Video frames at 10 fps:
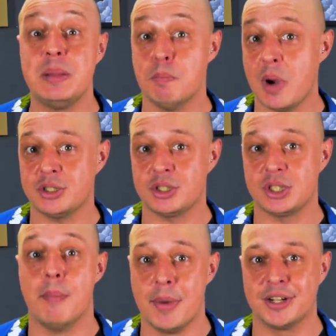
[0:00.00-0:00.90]
be much,
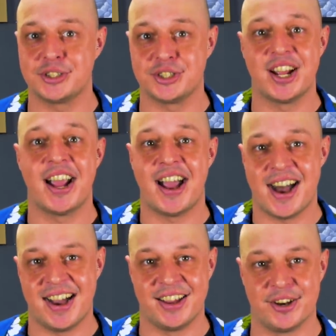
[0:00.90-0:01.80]
much
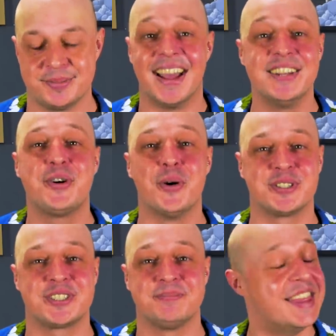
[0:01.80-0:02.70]
higher. And of
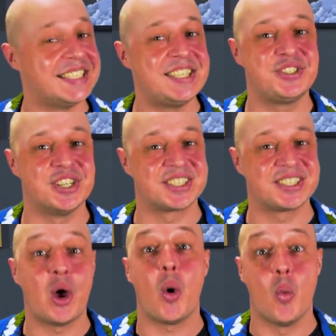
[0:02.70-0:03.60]
course, this is
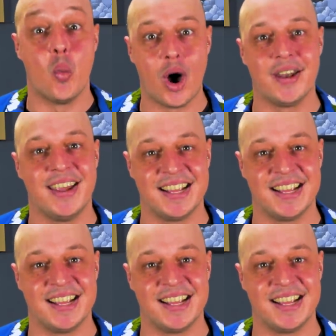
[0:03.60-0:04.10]
just one